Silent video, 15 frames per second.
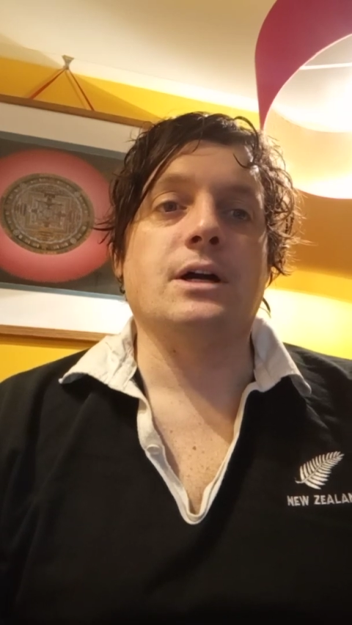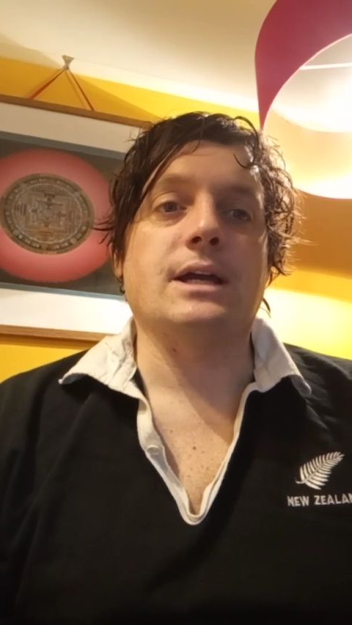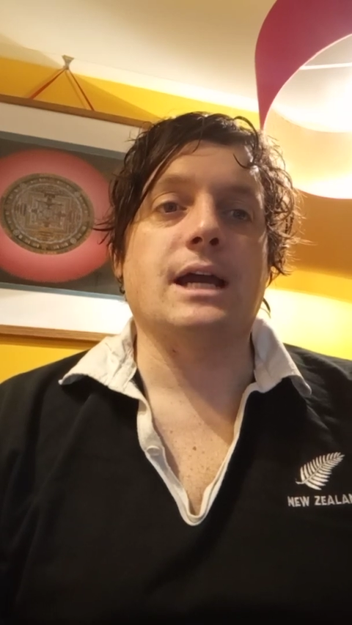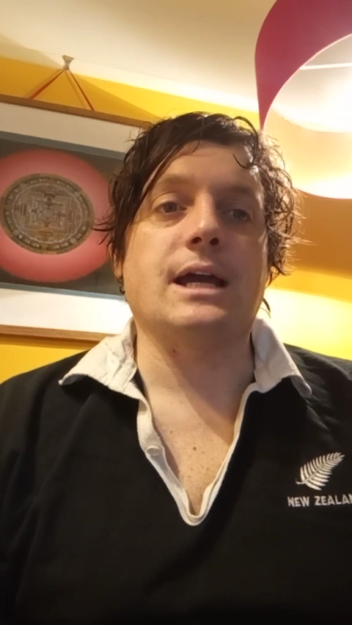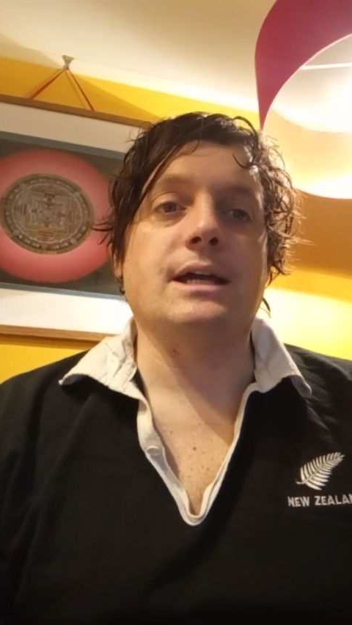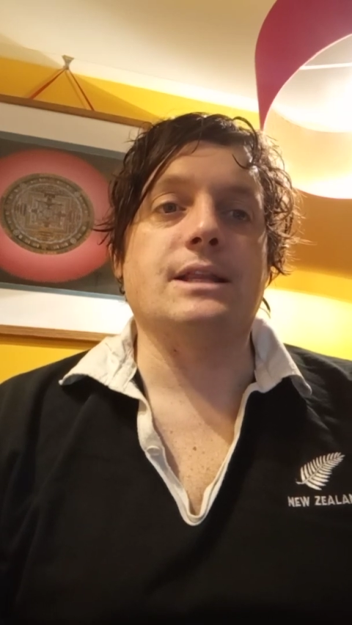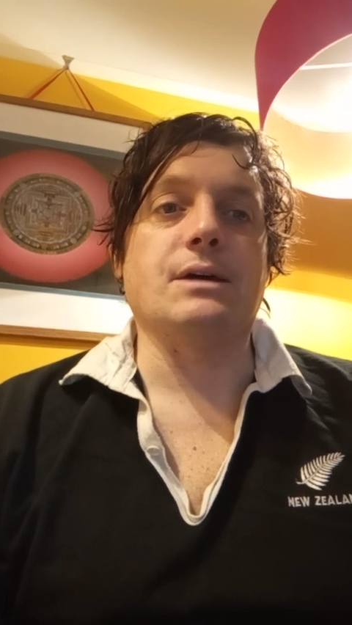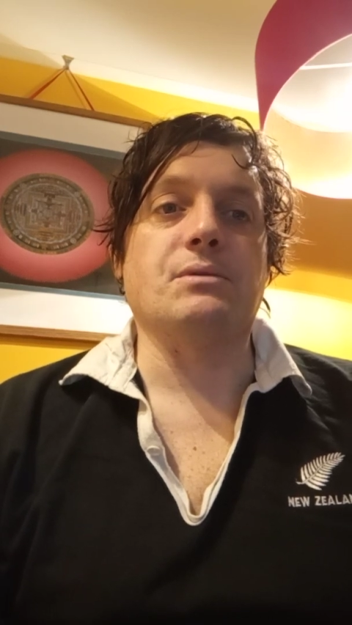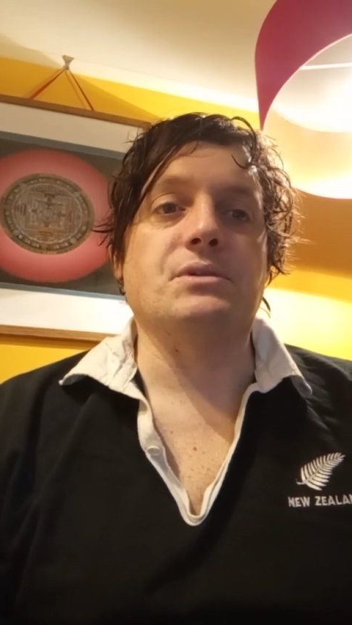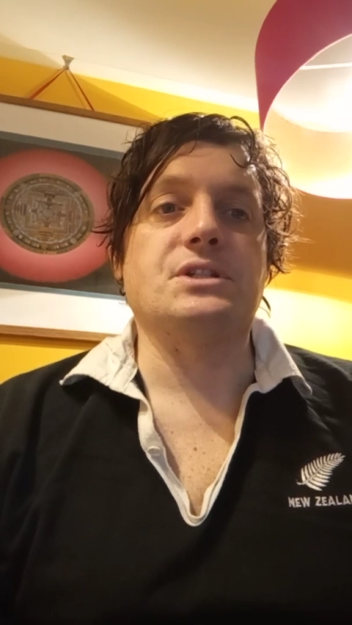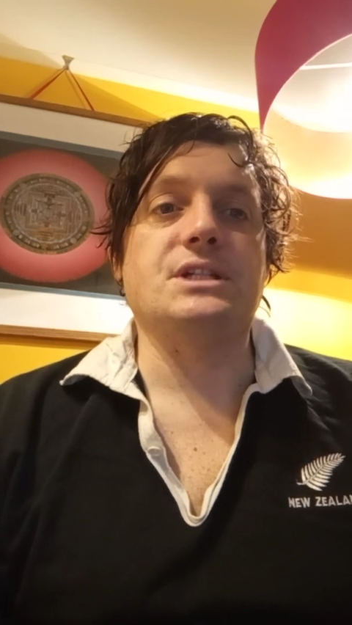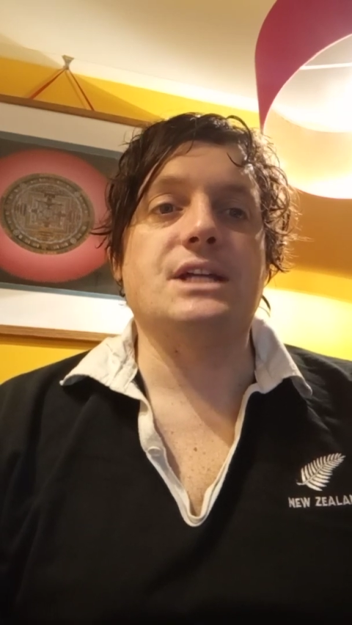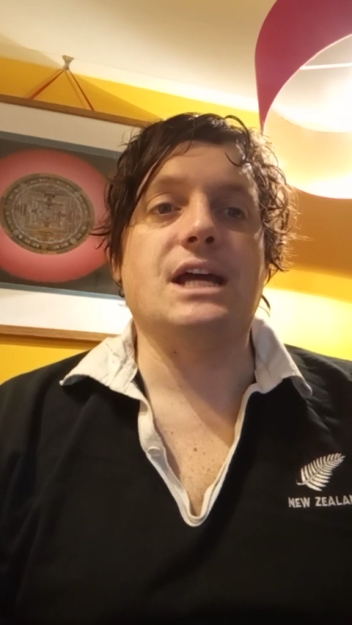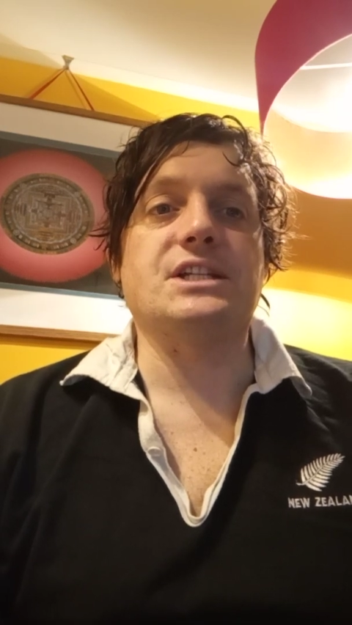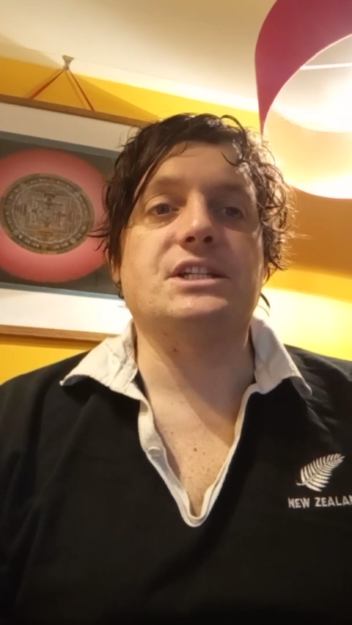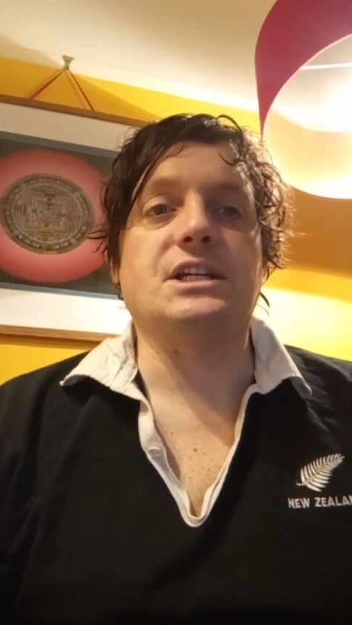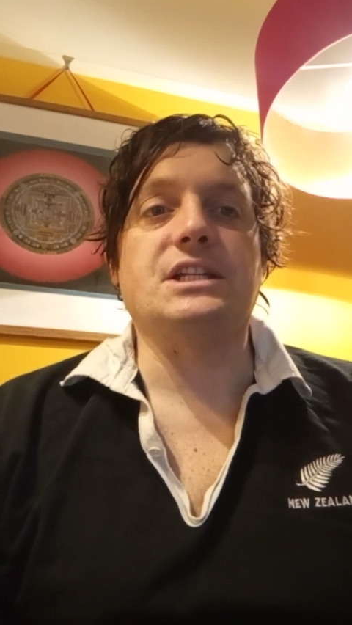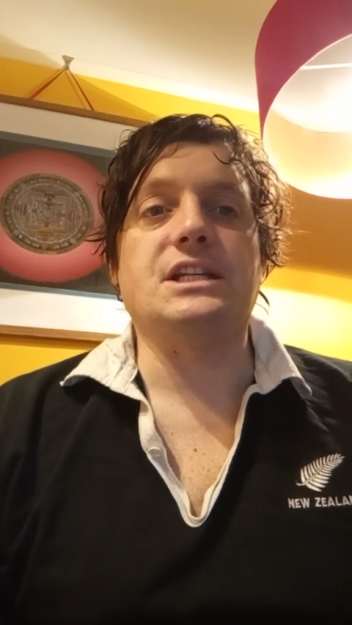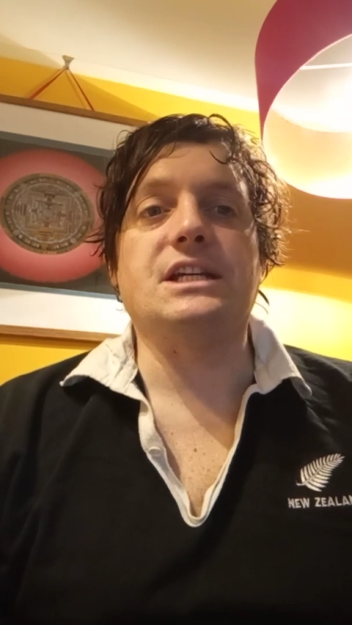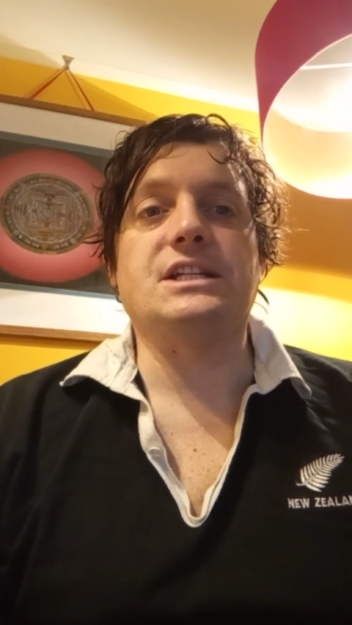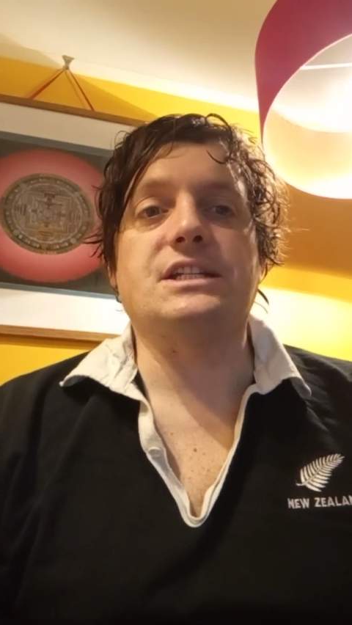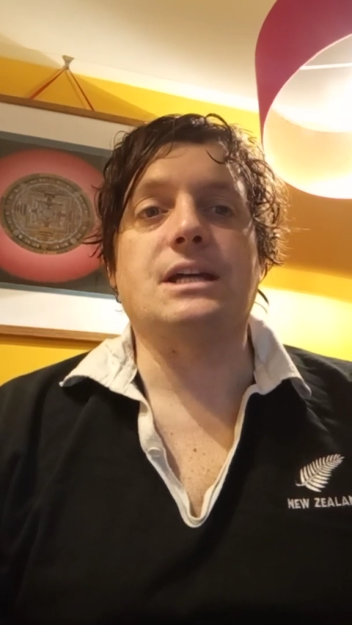Okay, there was
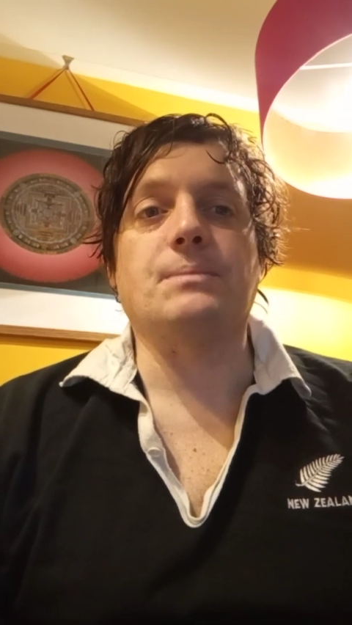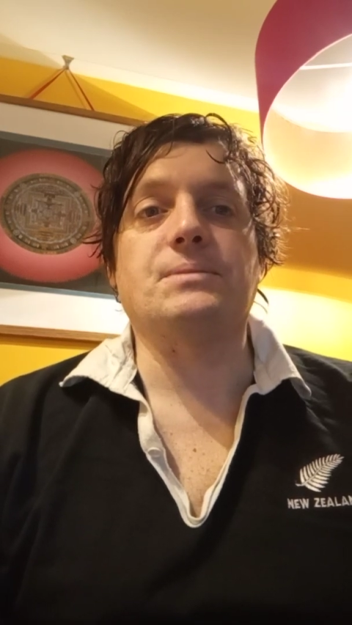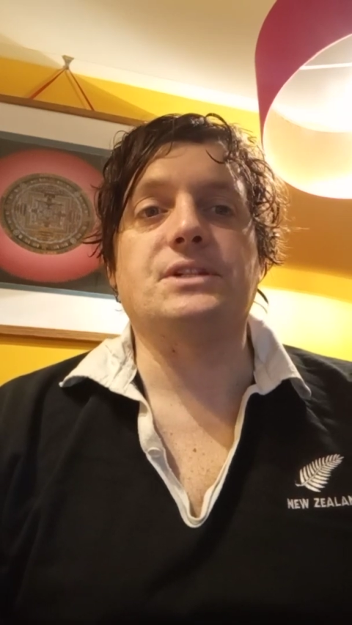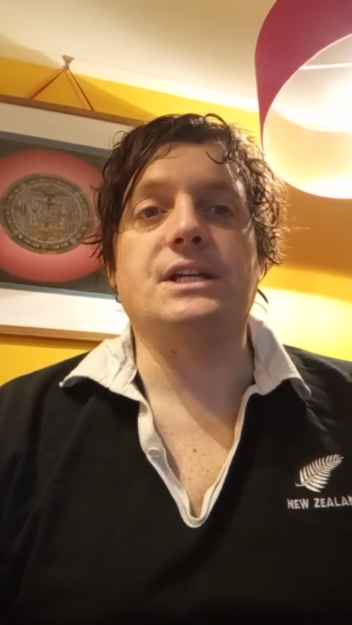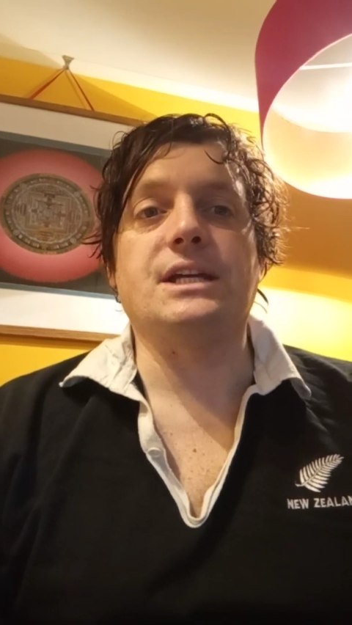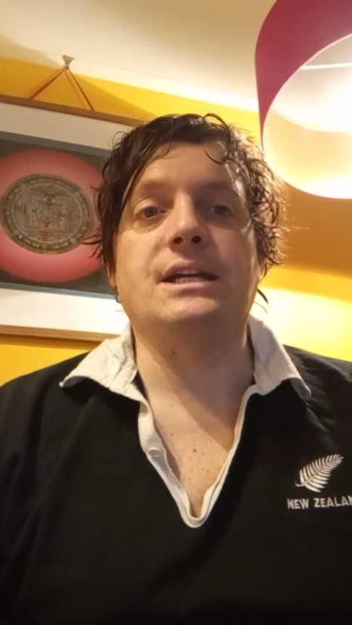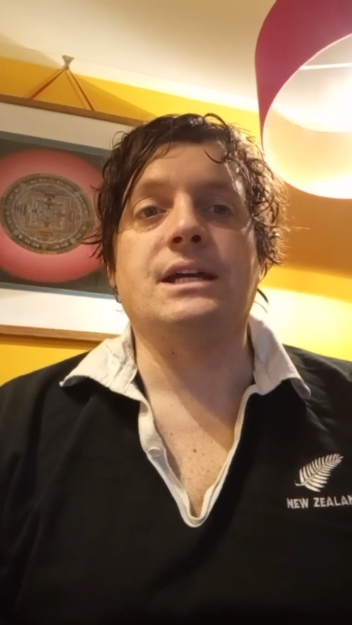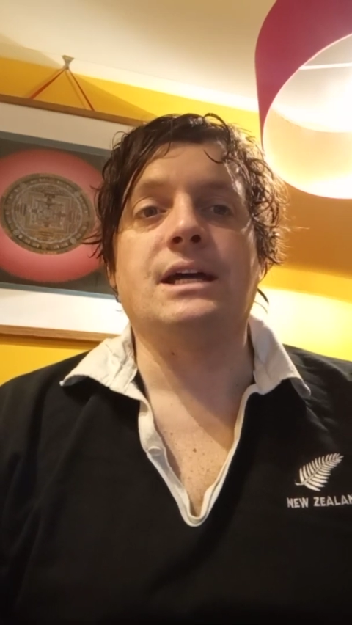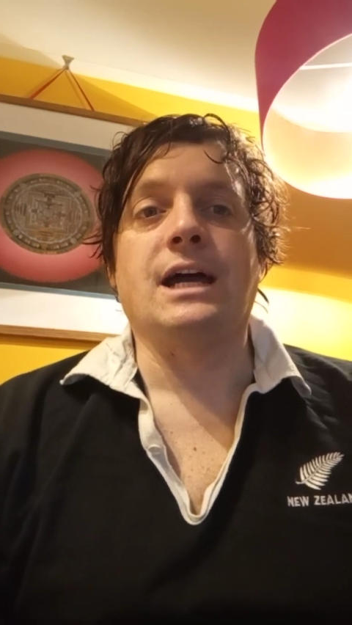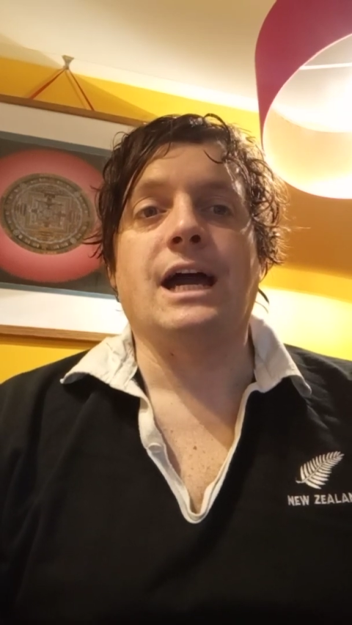DSND Subsea